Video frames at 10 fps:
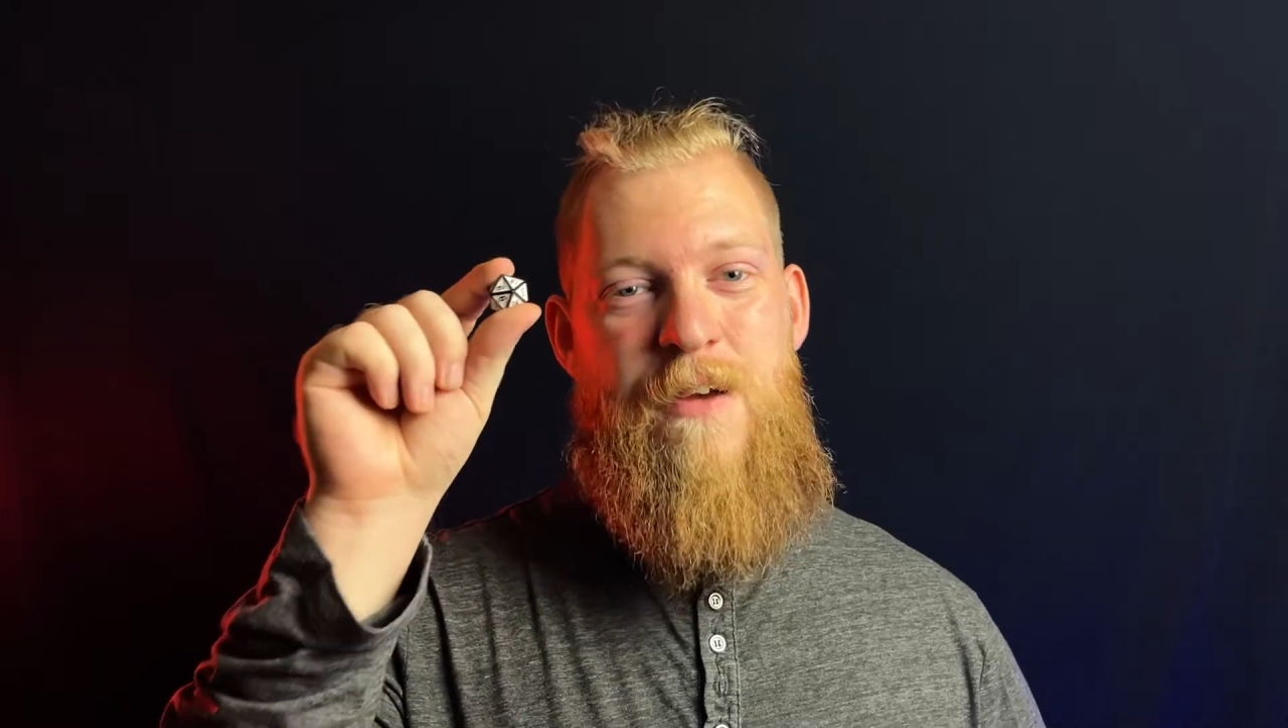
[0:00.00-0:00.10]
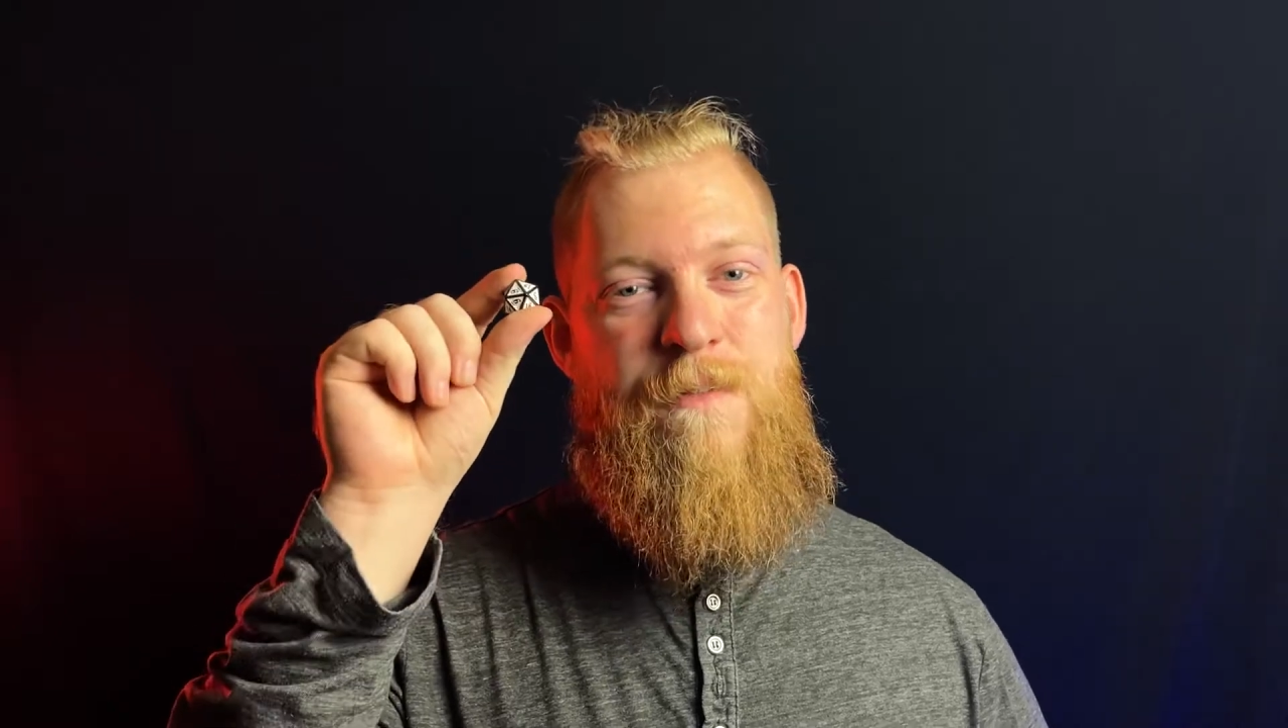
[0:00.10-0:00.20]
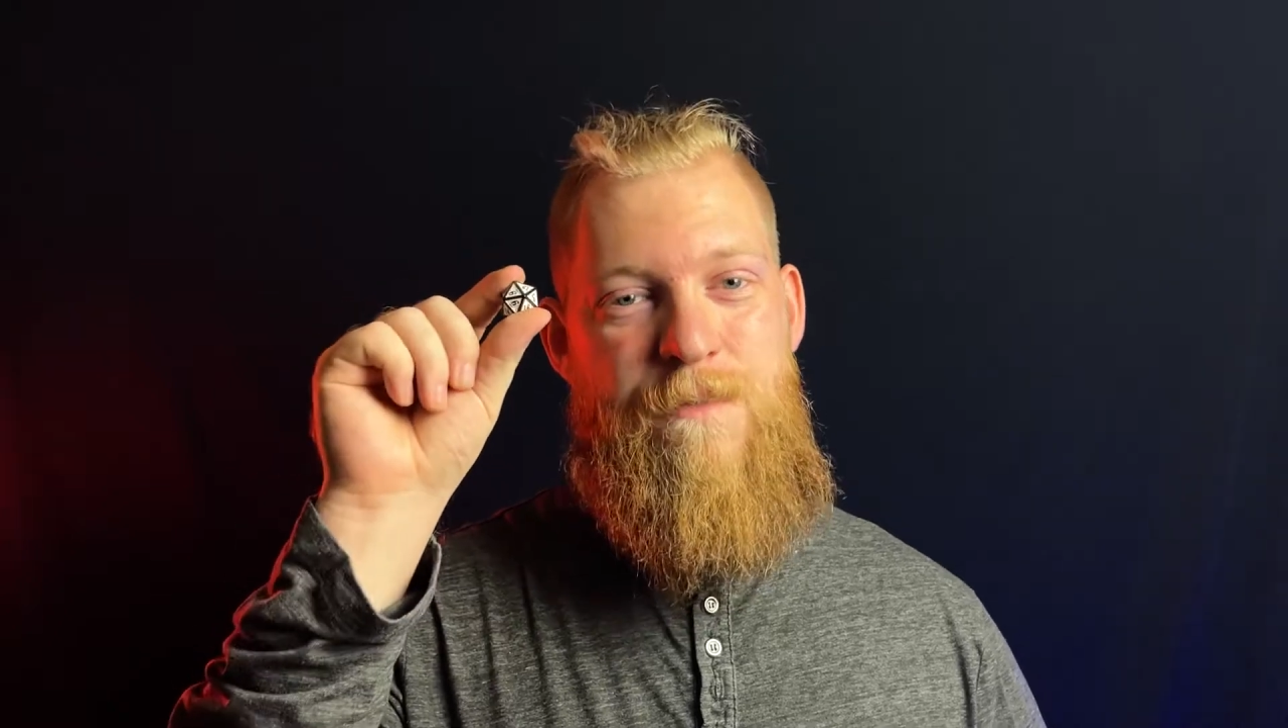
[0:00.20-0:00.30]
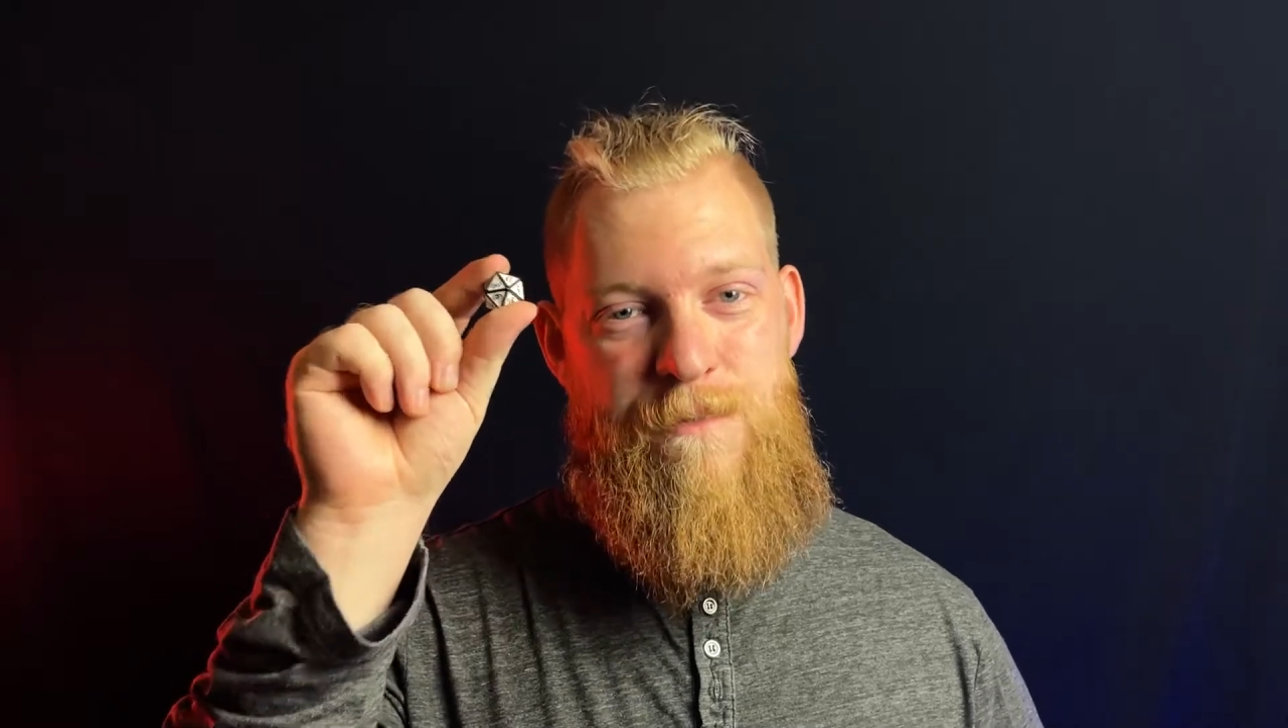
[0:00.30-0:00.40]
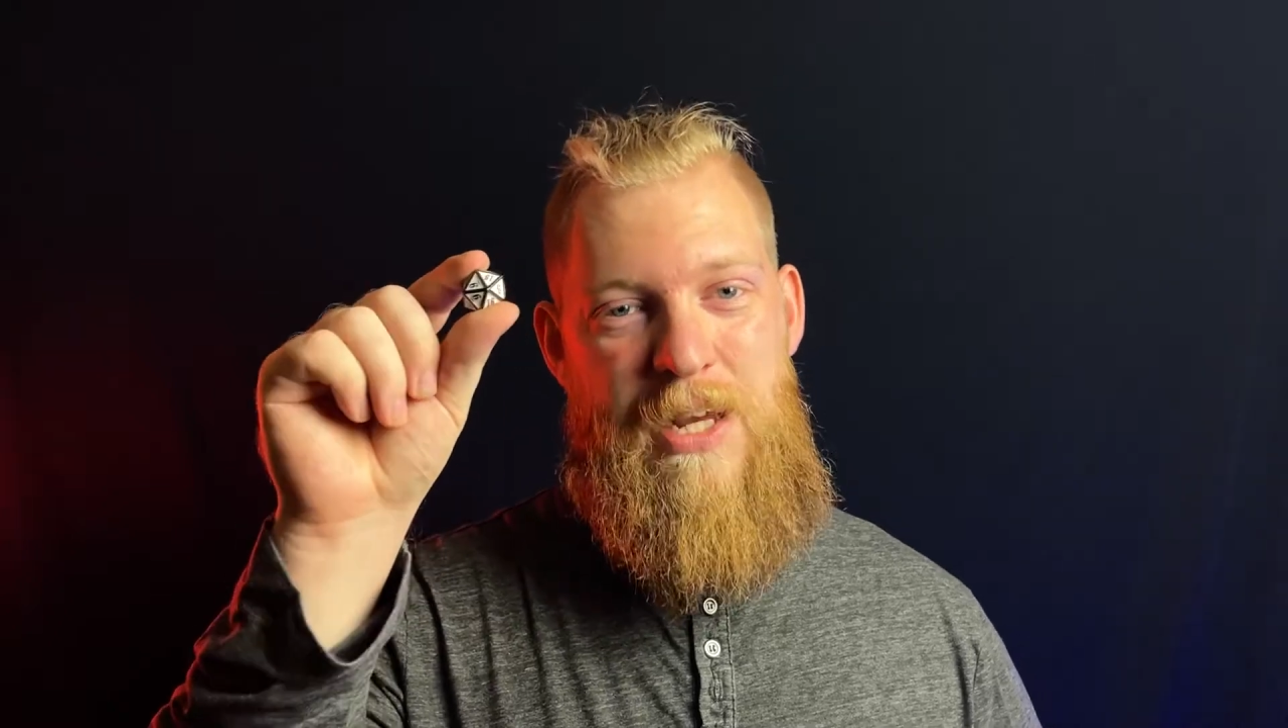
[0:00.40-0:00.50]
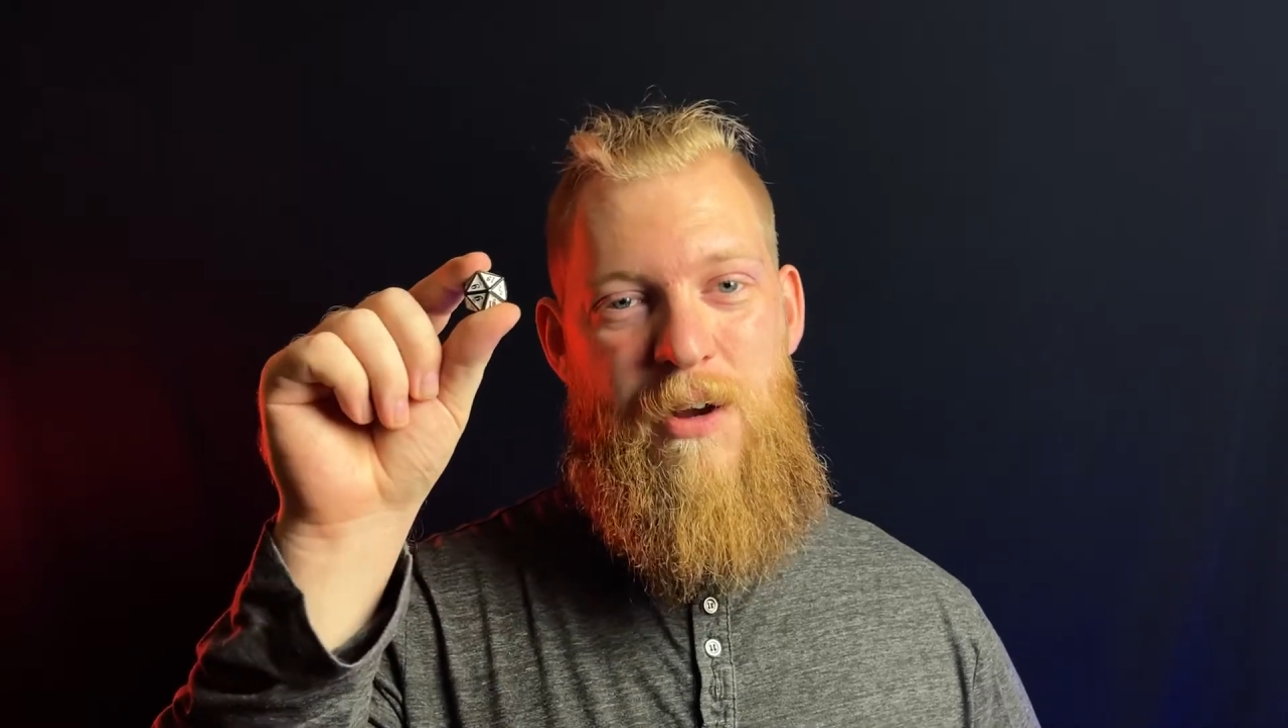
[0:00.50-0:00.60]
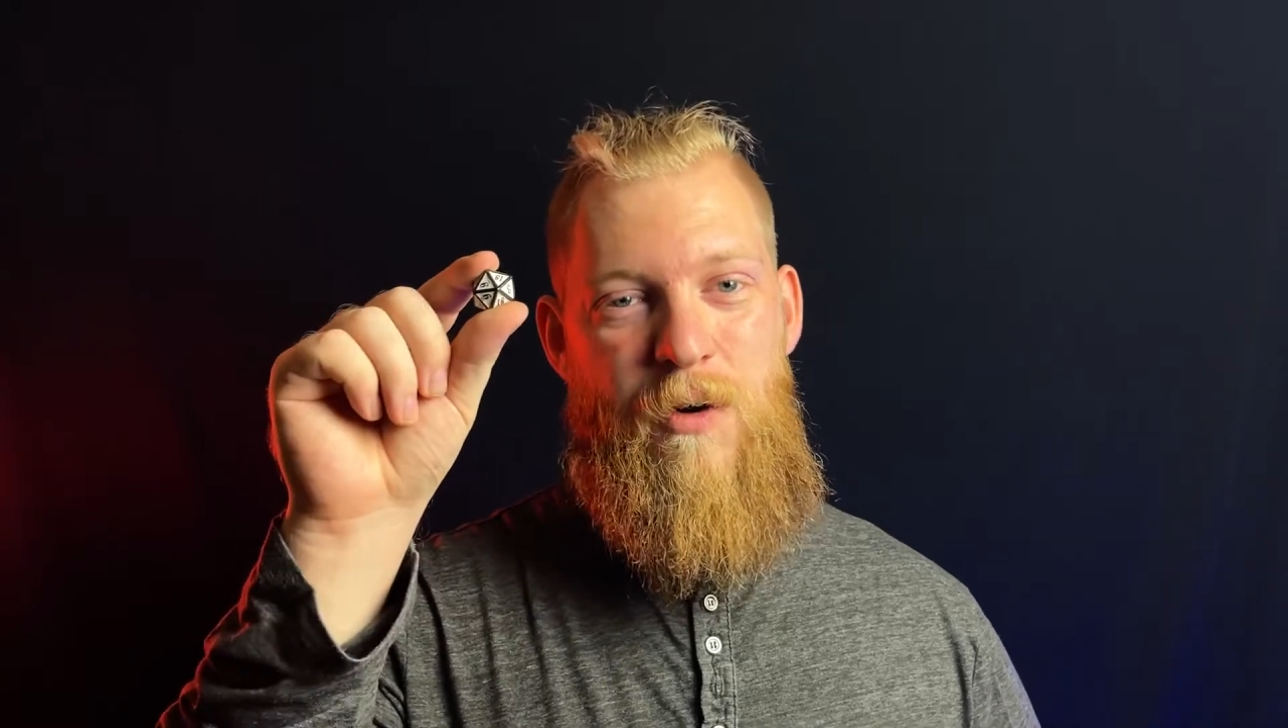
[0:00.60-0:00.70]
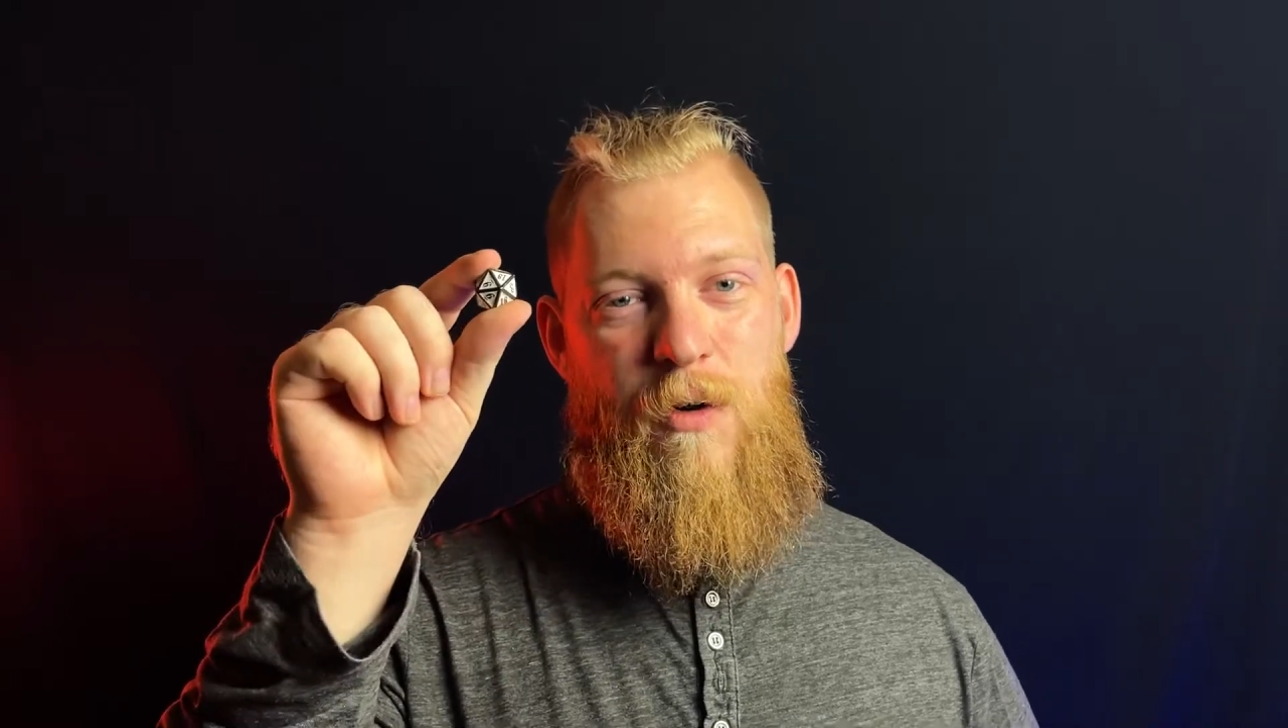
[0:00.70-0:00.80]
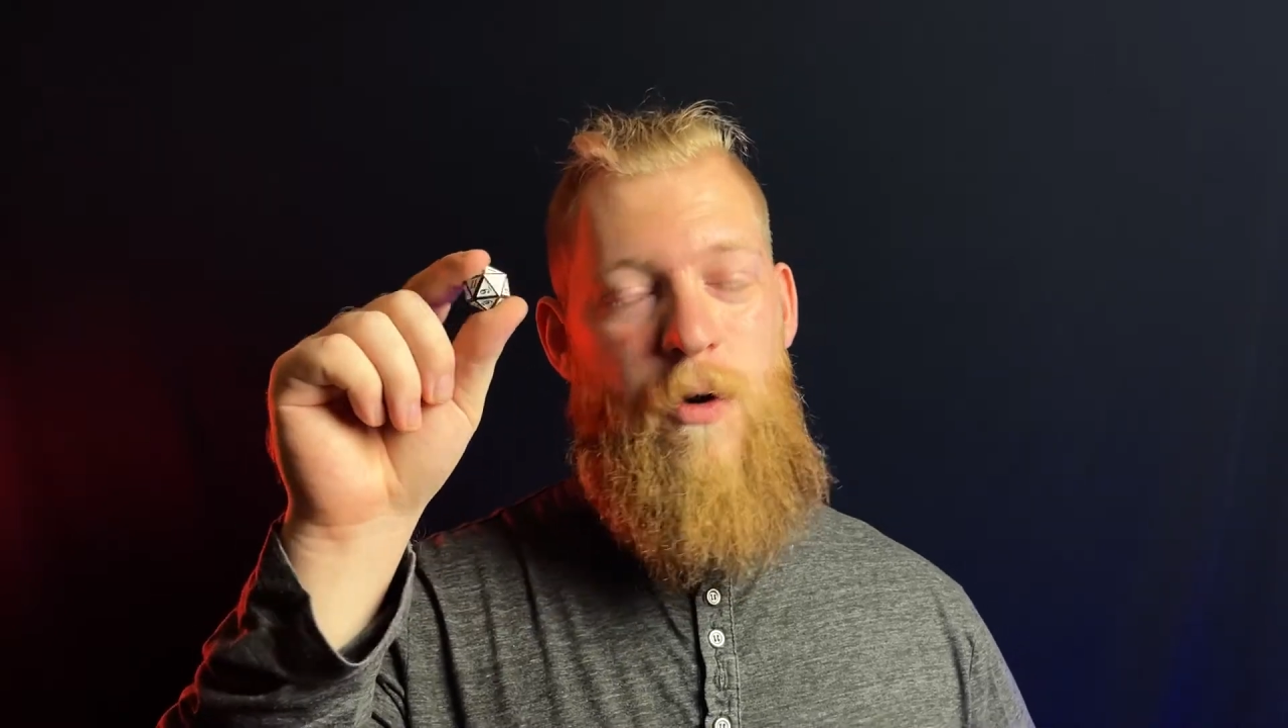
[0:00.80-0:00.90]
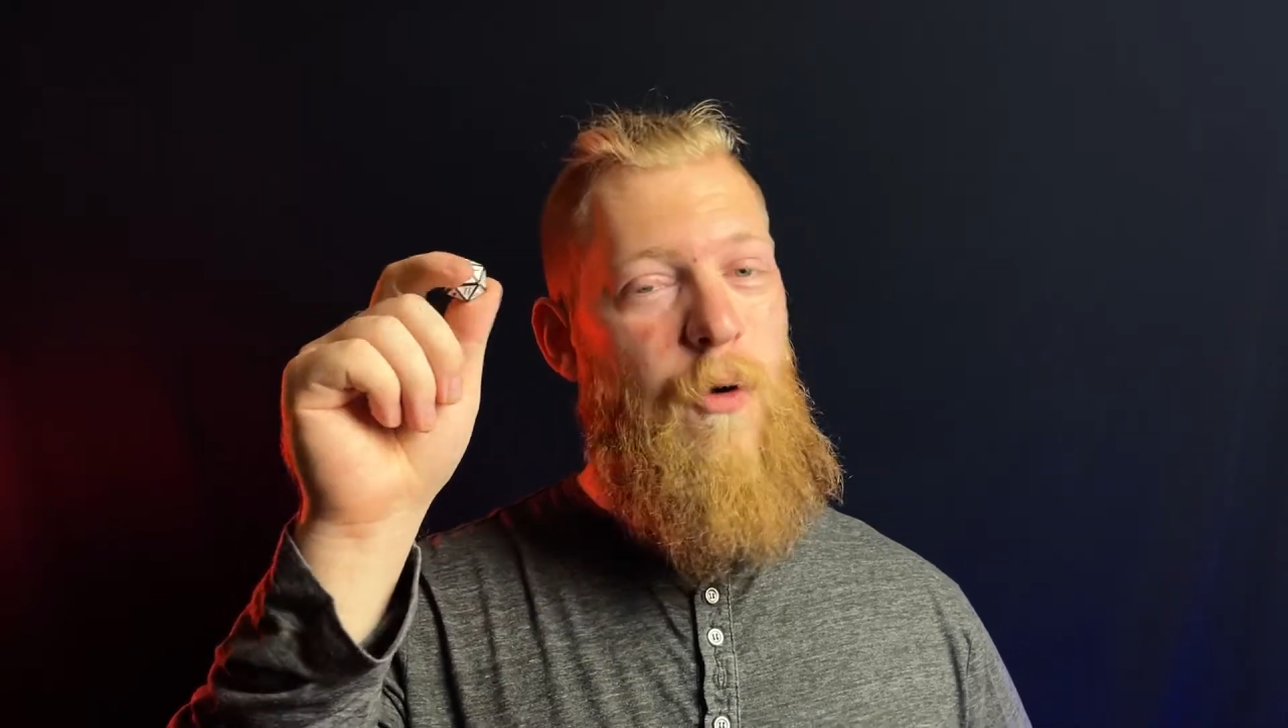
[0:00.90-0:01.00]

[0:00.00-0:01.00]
feel